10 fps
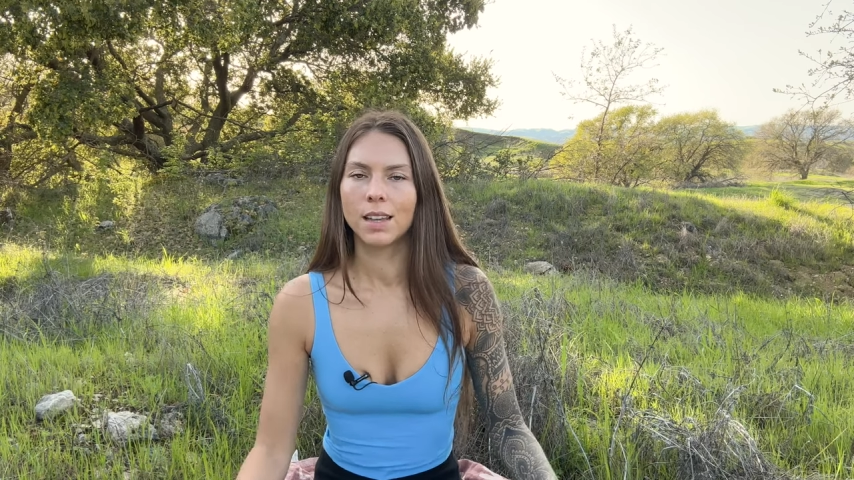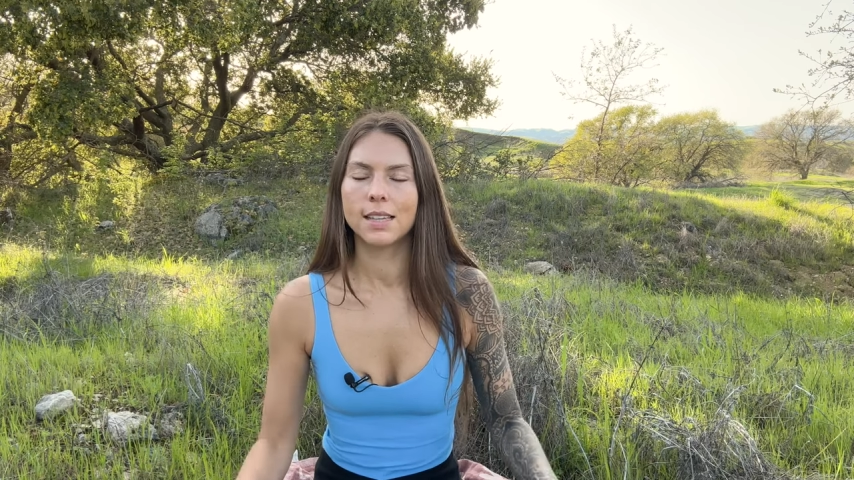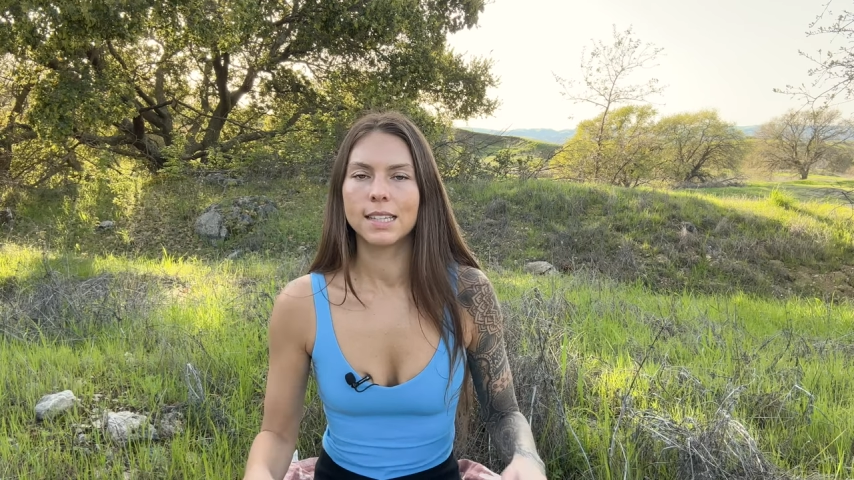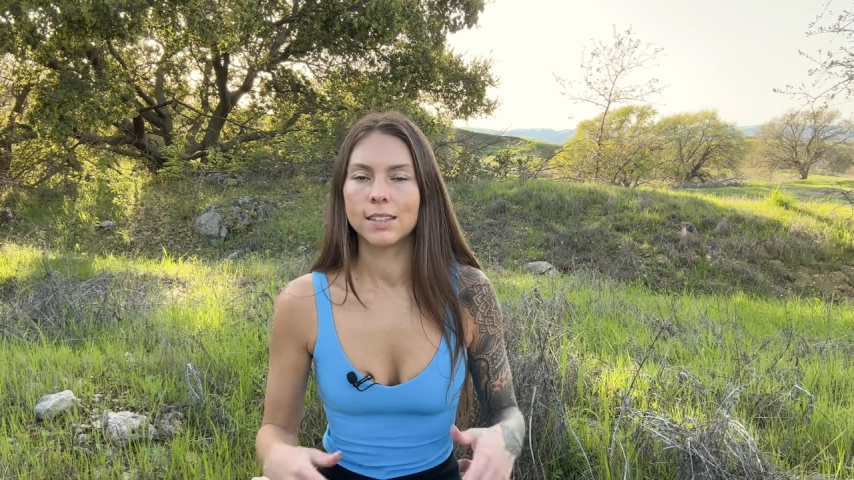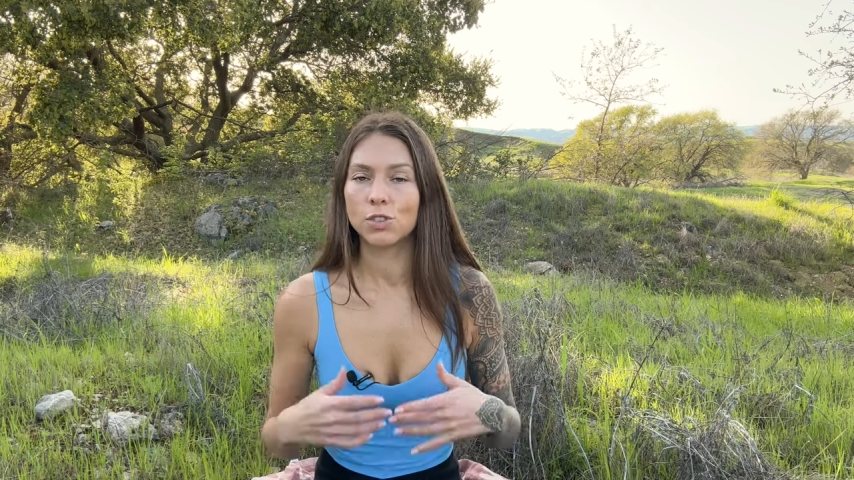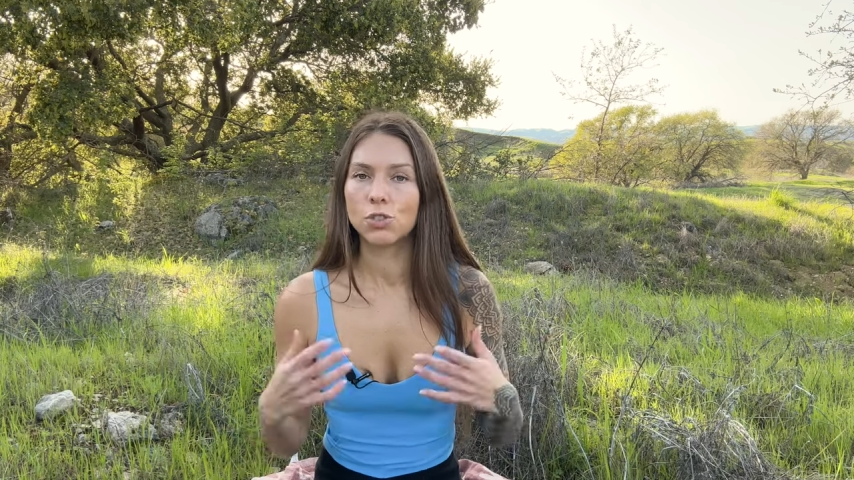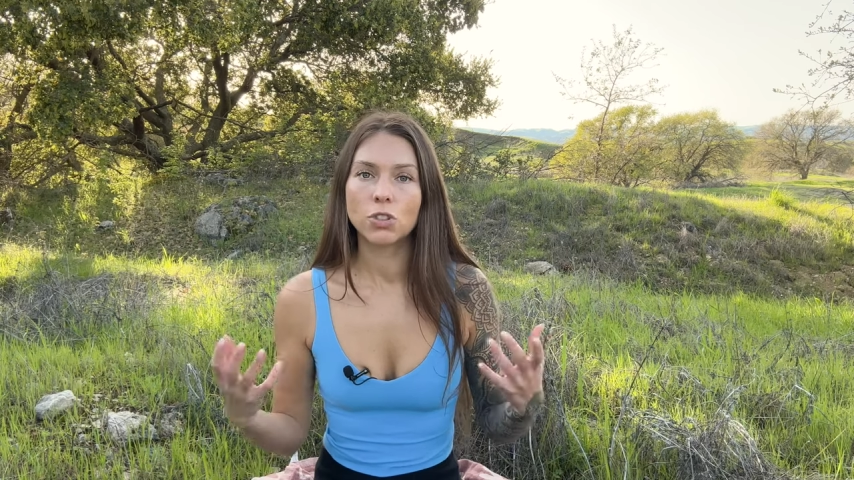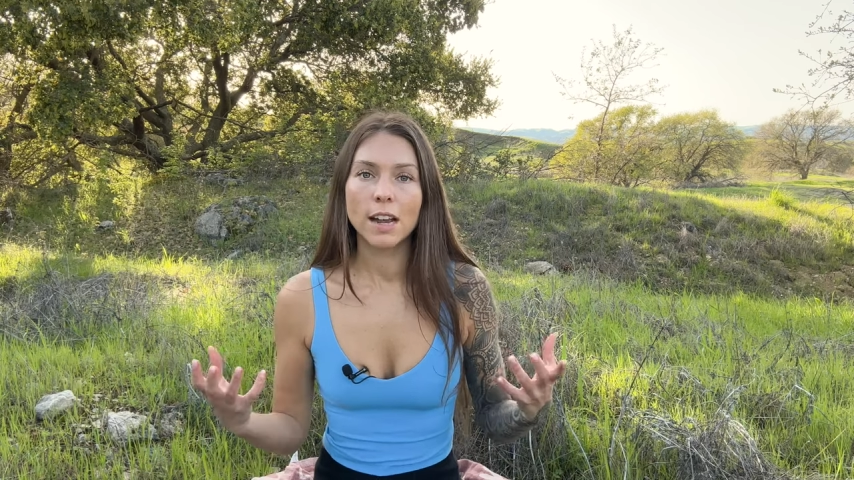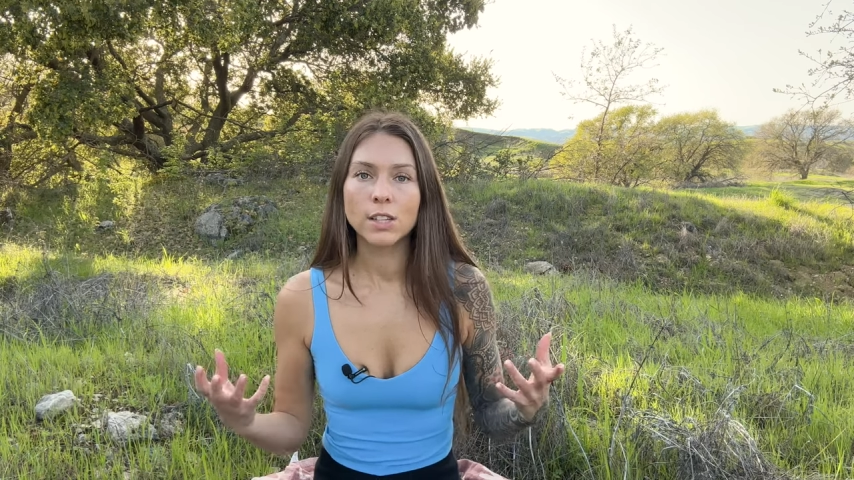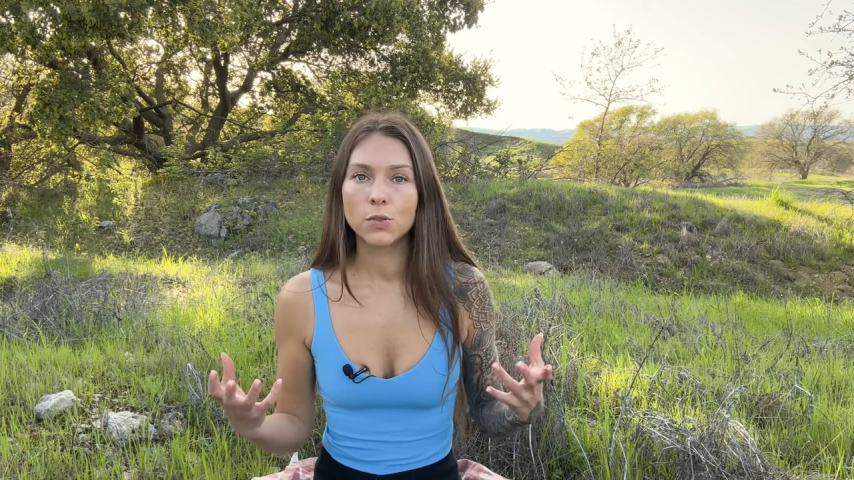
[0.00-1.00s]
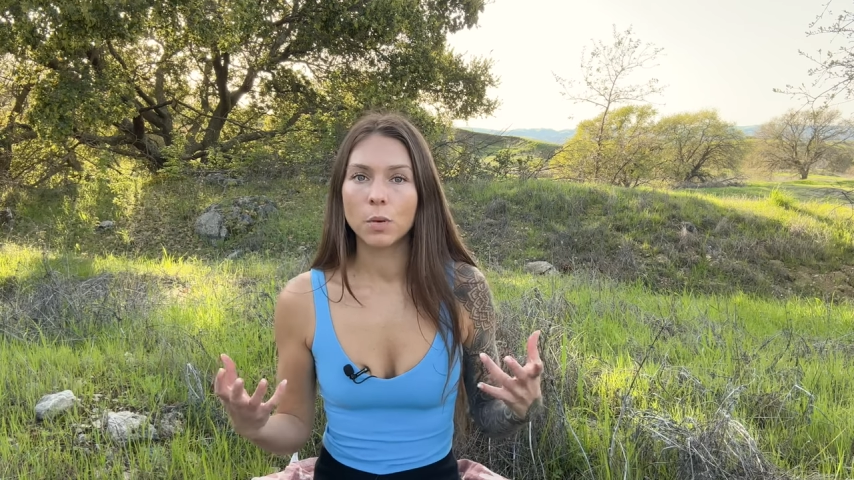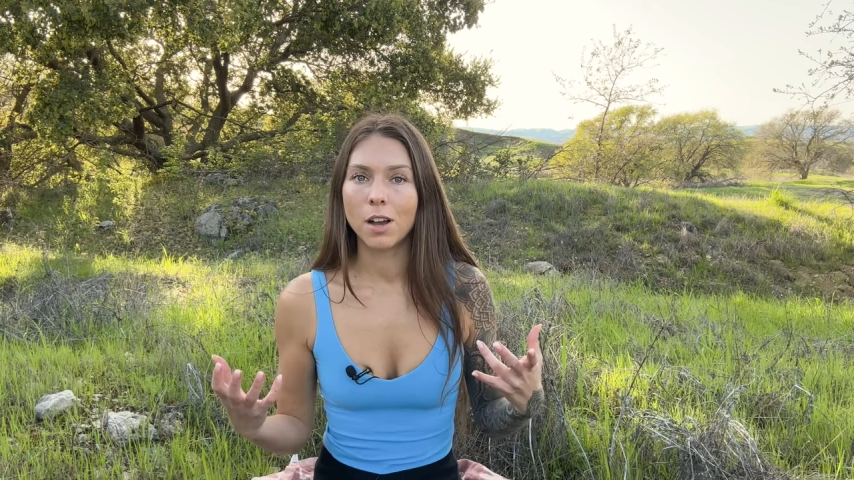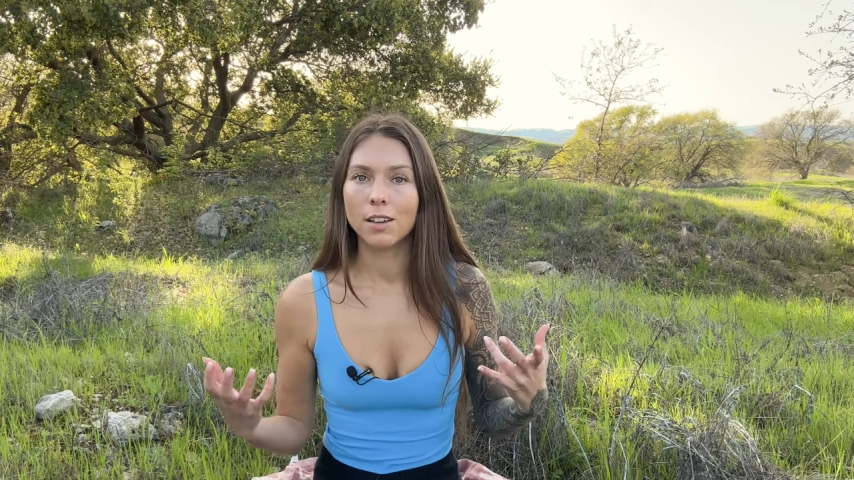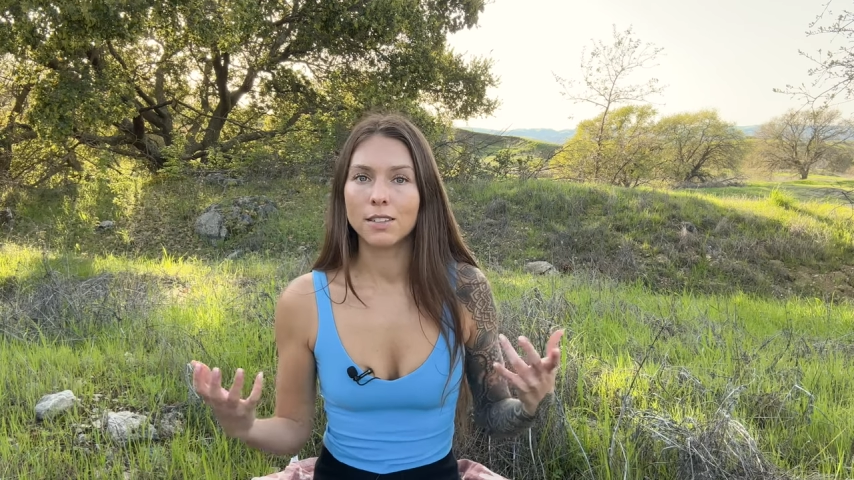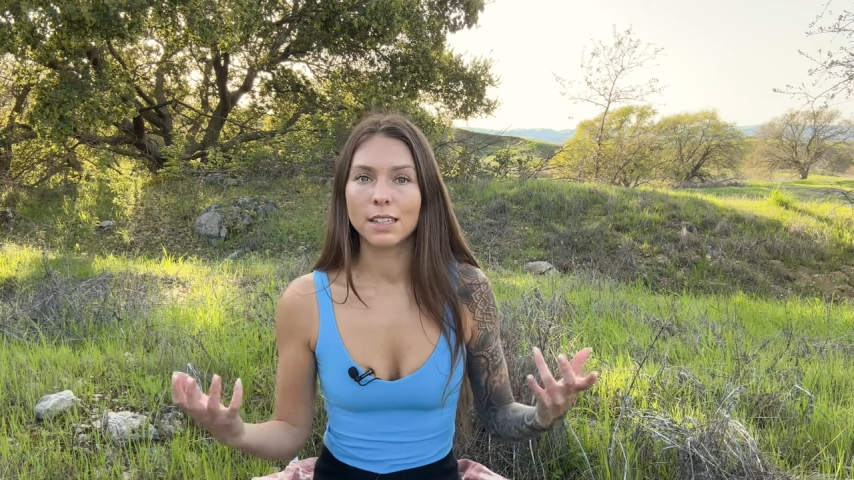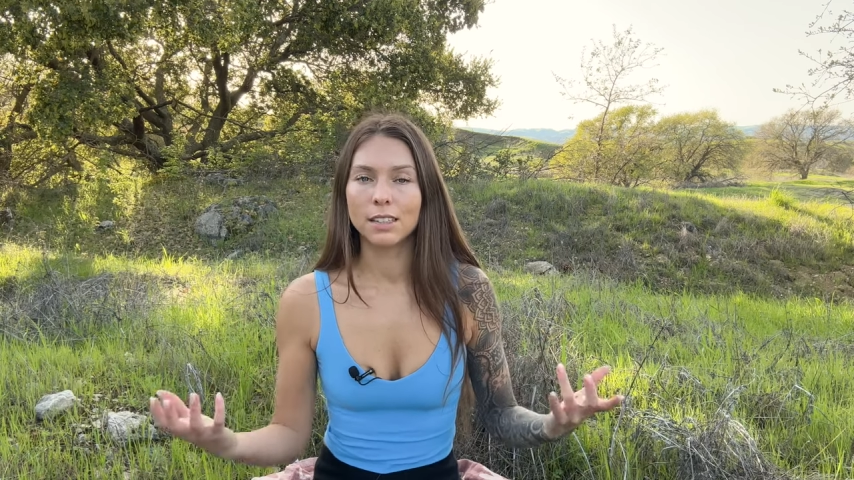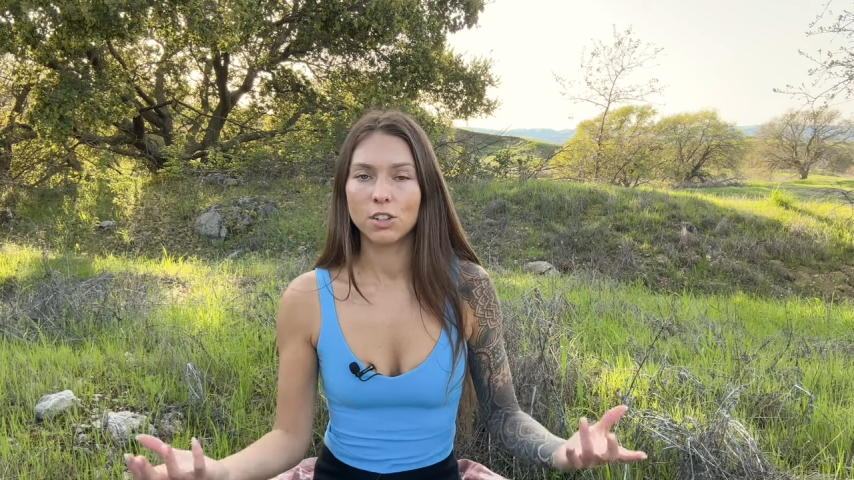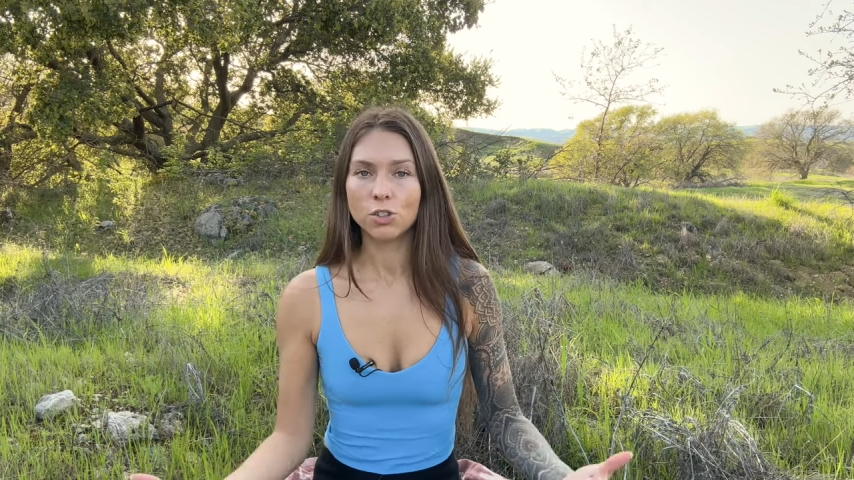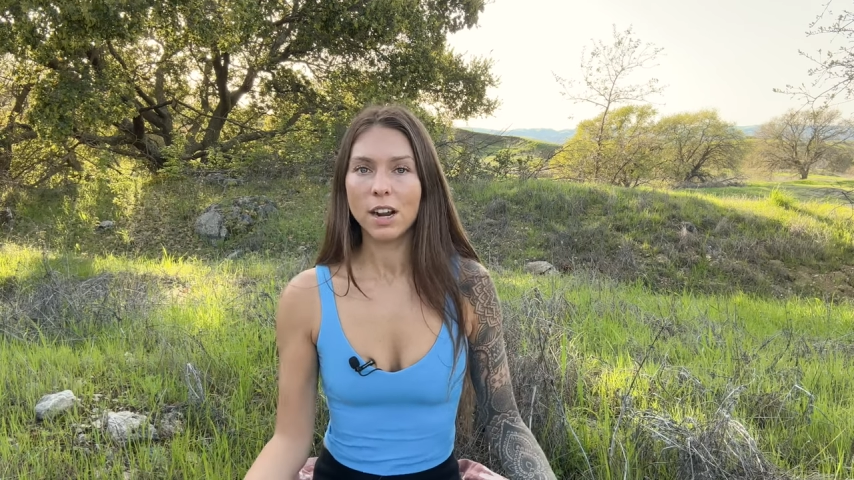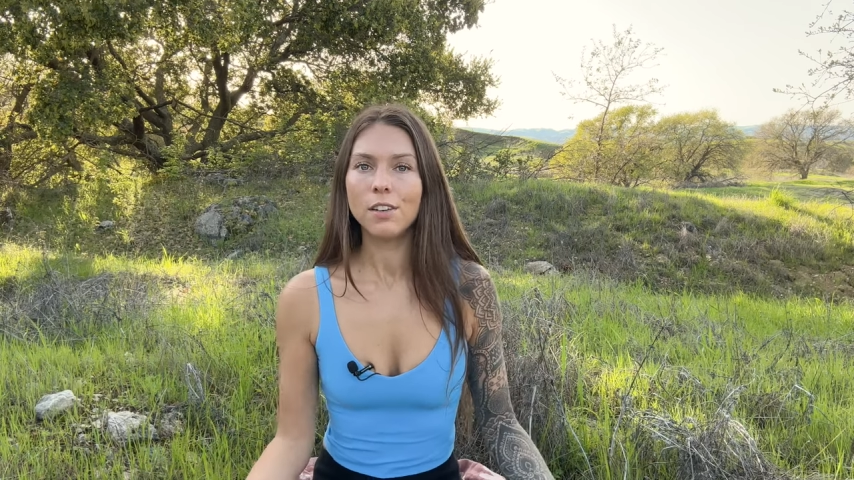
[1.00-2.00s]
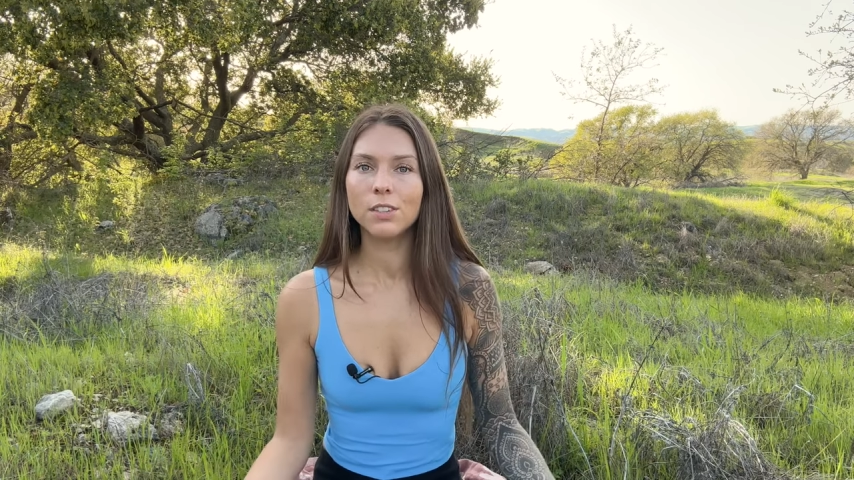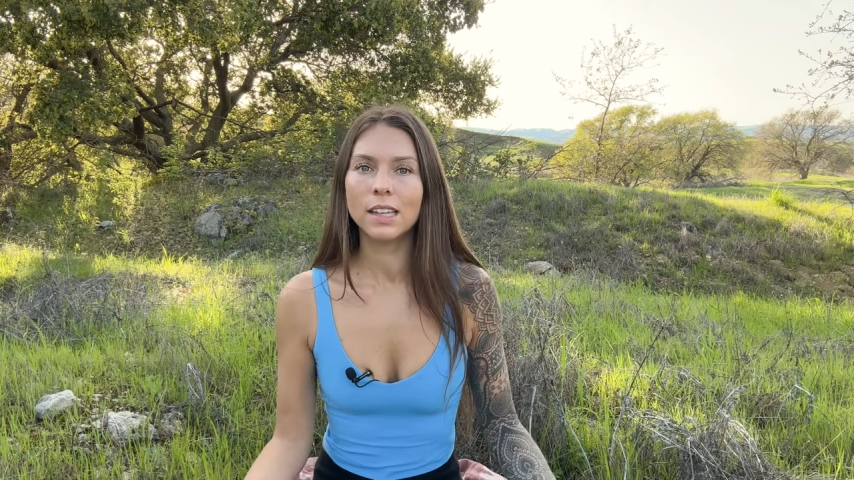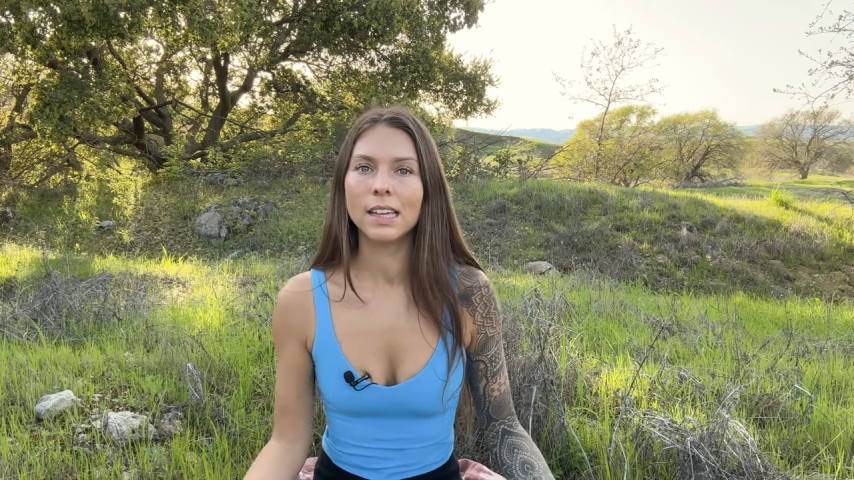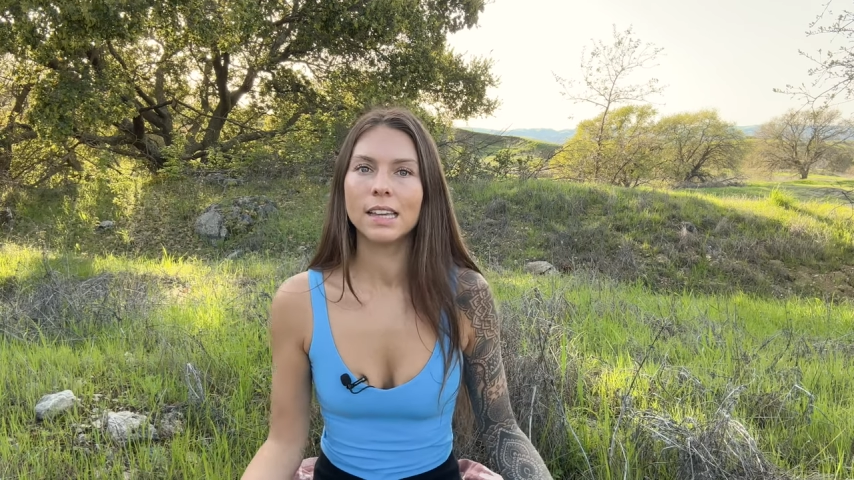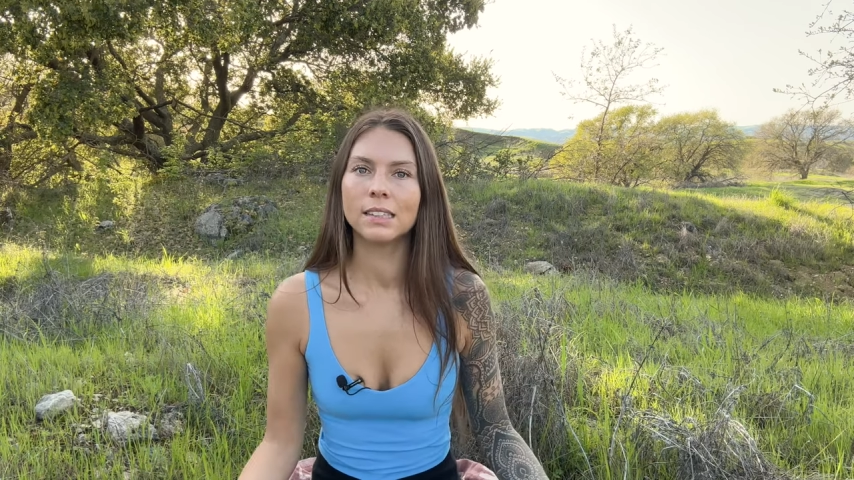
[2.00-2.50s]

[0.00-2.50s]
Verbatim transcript: Is it the stress from constantly traveling?